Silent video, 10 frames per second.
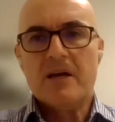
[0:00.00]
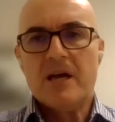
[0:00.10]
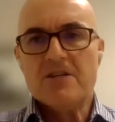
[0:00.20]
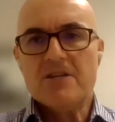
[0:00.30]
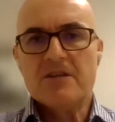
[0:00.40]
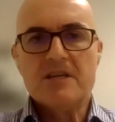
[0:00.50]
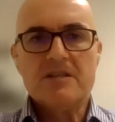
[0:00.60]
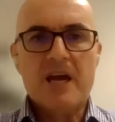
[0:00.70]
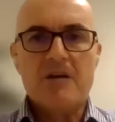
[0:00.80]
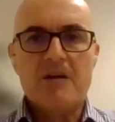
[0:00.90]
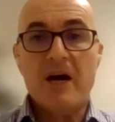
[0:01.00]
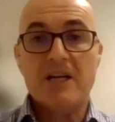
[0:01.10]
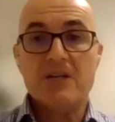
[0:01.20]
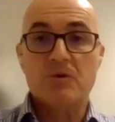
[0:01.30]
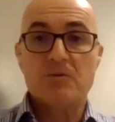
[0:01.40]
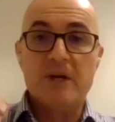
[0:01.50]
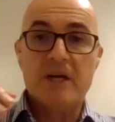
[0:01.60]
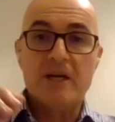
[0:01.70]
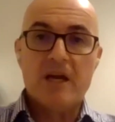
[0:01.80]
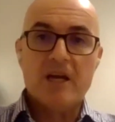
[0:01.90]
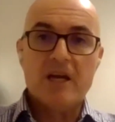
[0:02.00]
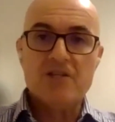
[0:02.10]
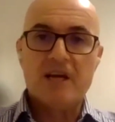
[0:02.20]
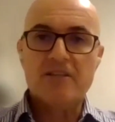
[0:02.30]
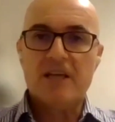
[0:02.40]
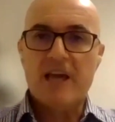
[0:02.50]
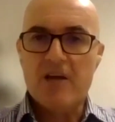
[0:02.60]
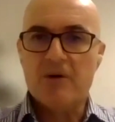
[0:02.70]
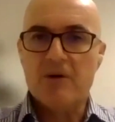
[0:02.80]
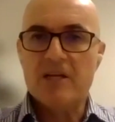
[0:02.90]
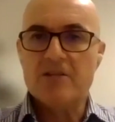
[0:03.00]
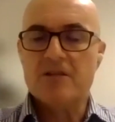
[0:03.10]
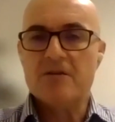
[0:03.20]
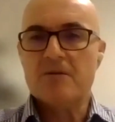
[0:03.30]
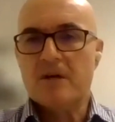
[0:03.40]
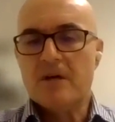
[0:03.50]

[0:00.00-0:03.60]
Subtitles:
each of these counterparties would be injecting equity into